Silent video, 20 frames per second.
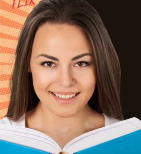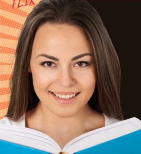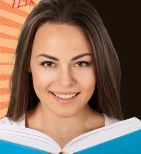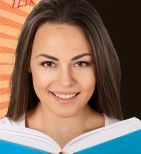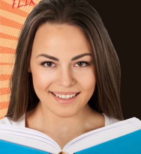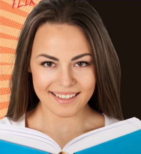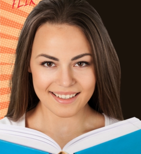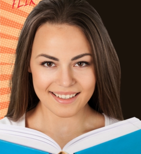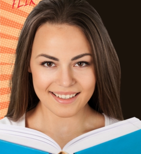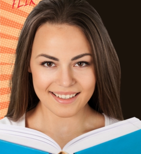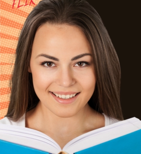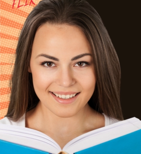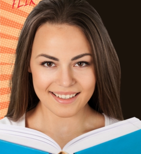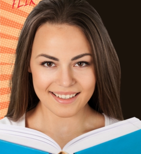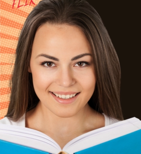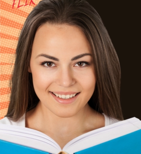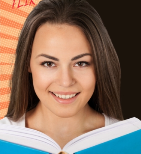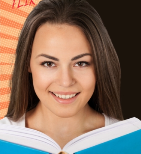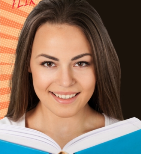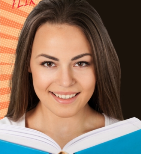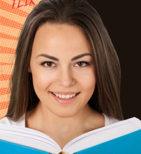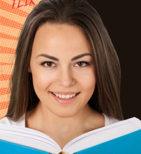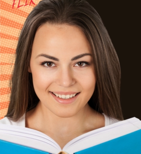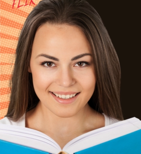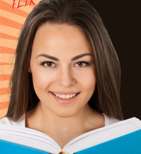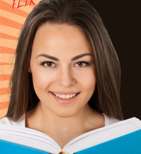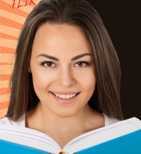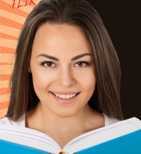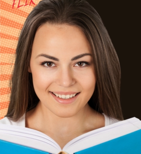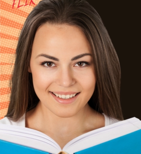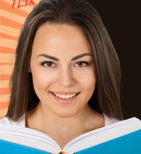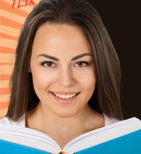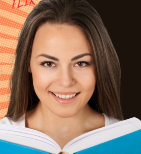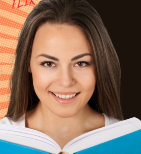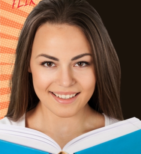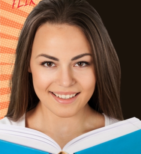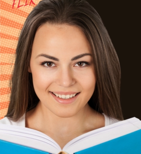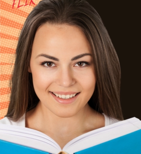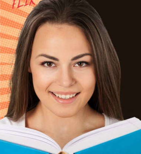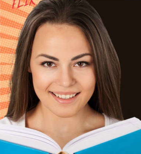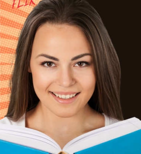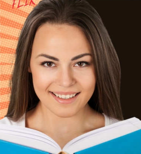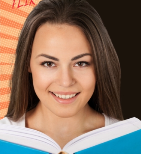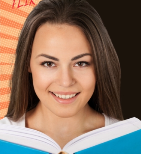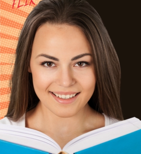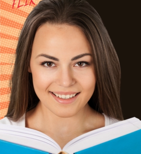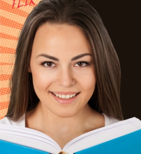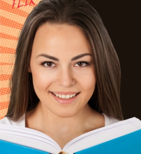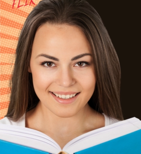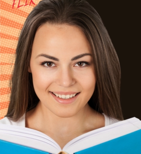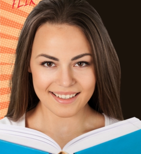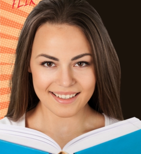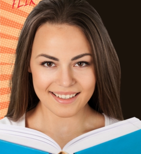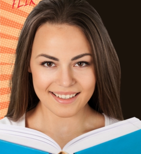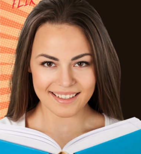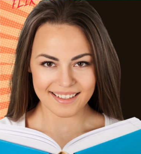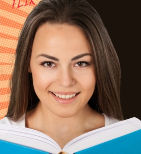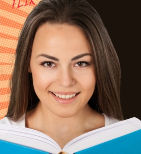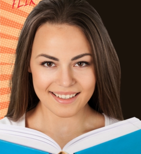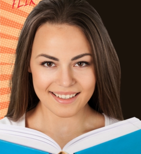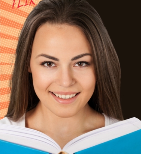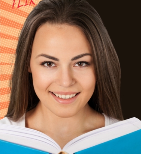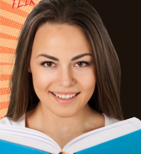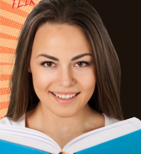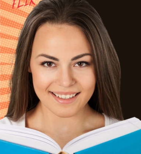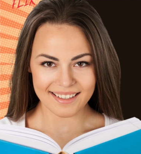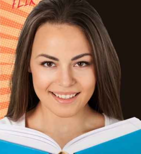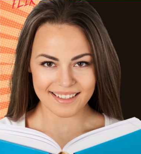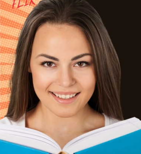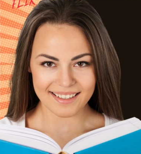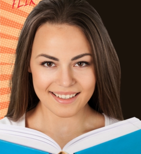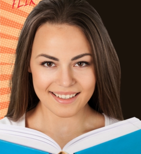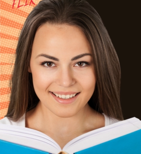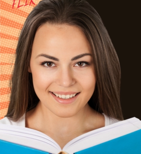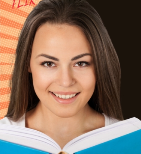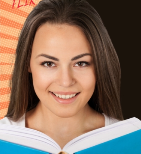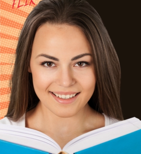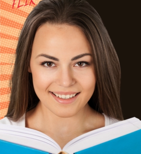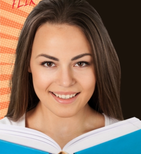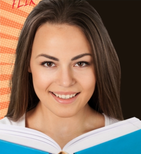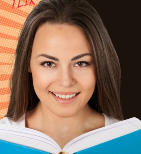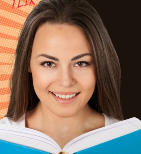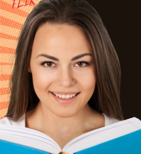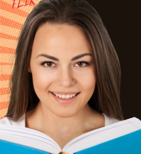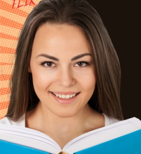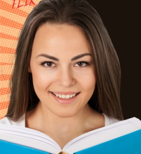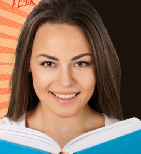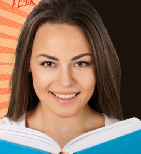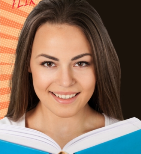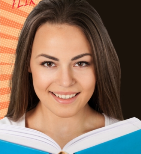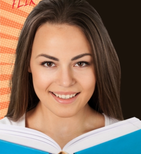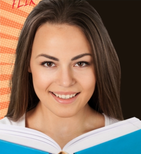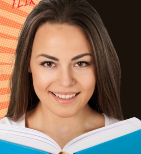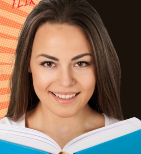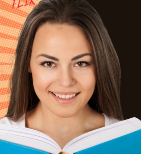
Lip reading: This is a still picture; no speech is visible.